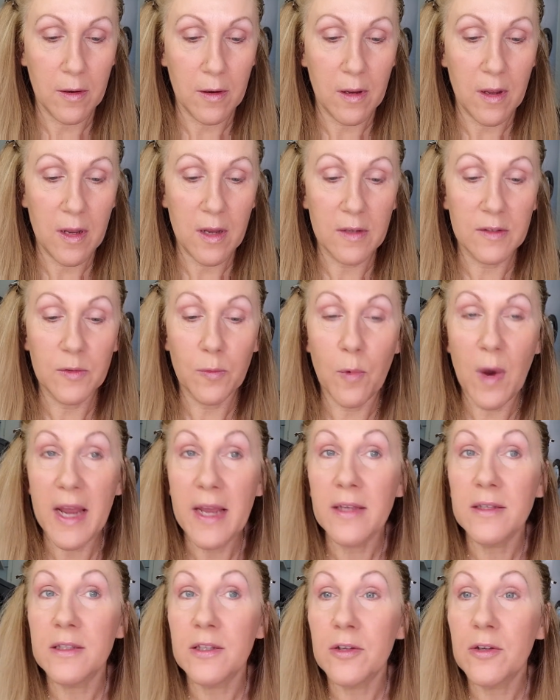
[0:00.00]
And it's
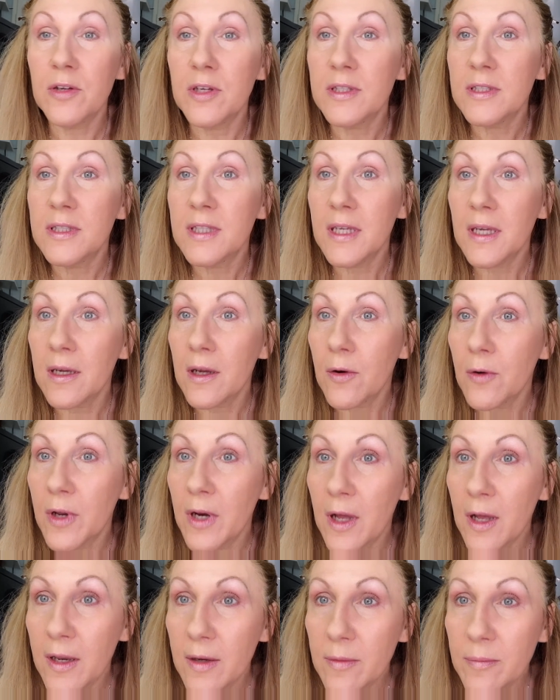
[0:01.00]
white so you can see it going
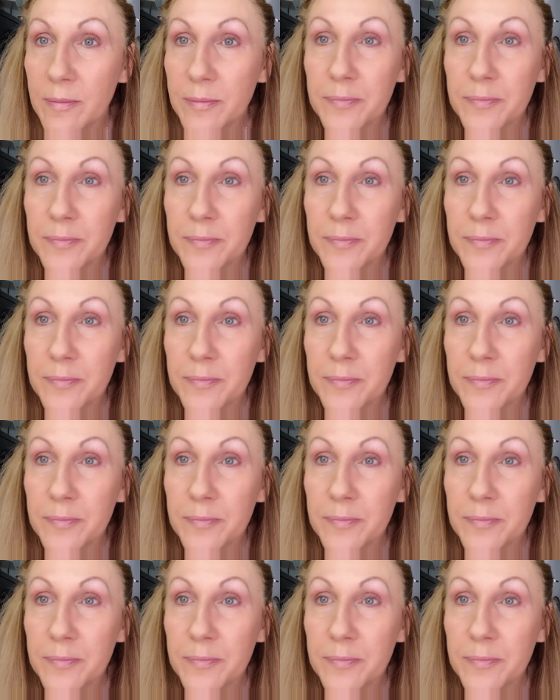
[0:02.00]
on.